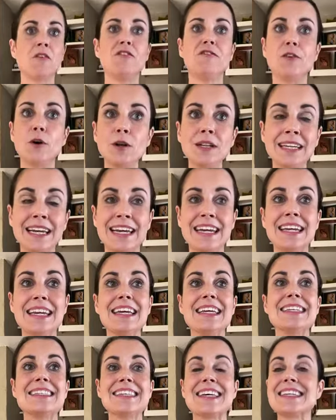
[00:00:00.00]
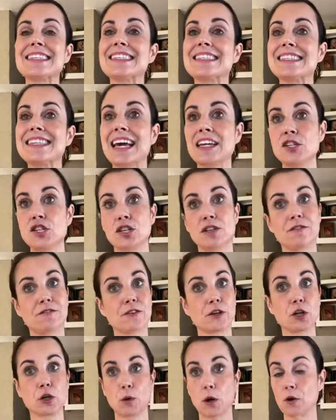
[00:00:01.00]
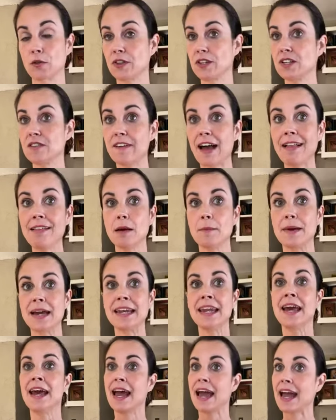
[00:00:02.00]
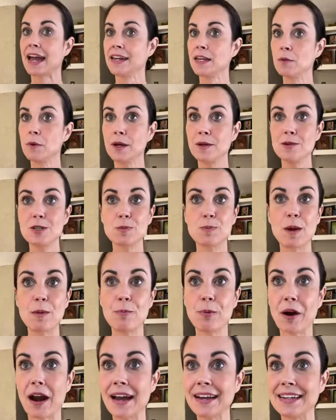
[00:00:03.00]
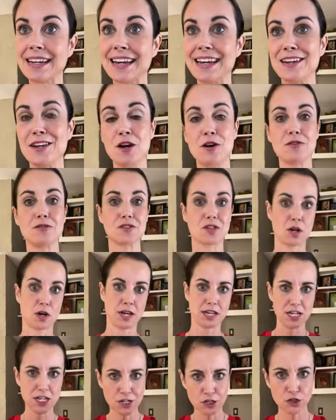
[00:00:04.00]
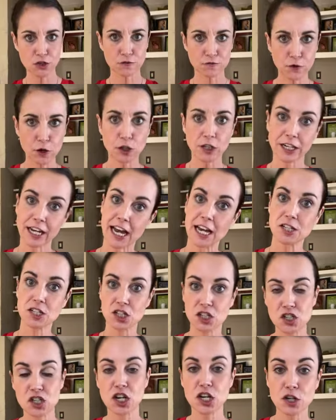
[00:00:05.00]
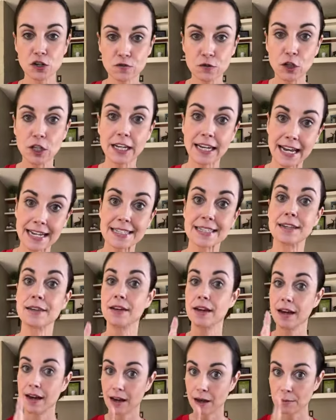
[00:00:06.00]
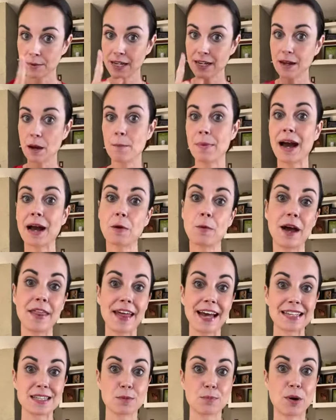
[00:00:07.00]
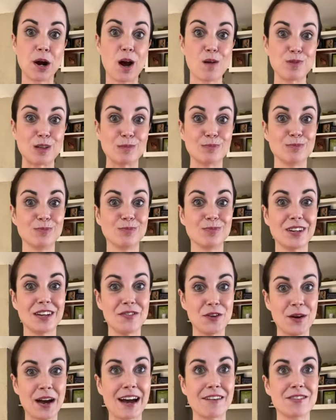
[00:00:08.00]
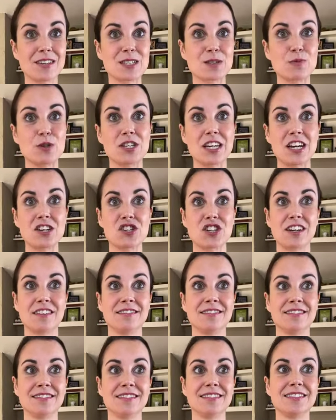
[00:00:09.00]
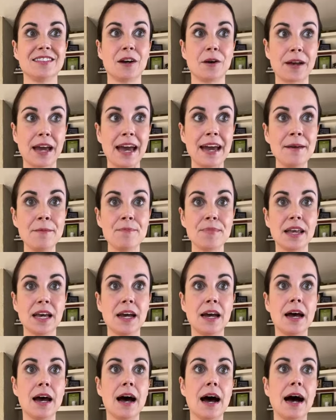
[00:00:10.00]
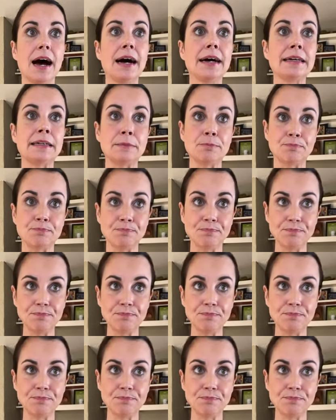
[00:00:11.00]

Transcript: folate is essential for growth and development. Anyone who's been pregnant knows eat your folic acid, take your folic acid. I'm going to come back why that's a problem if you have this mutation, okay? Um,